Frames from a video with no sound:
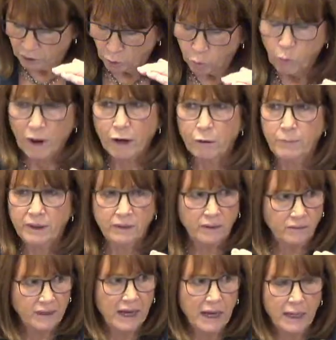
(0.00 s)
requirement
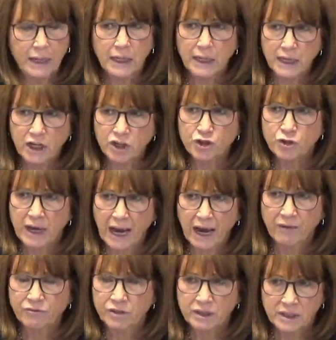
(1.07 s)
that they each
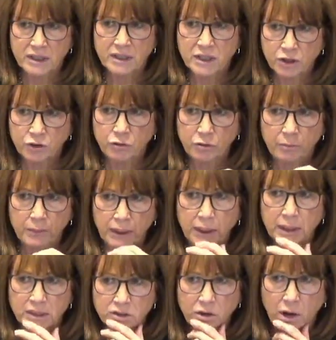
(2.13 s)
have to continue to
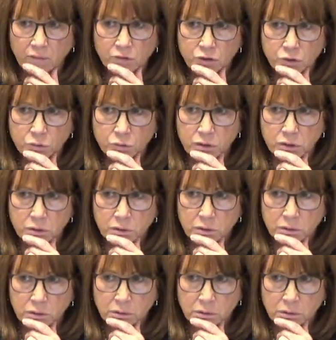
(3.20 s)
meet as officers?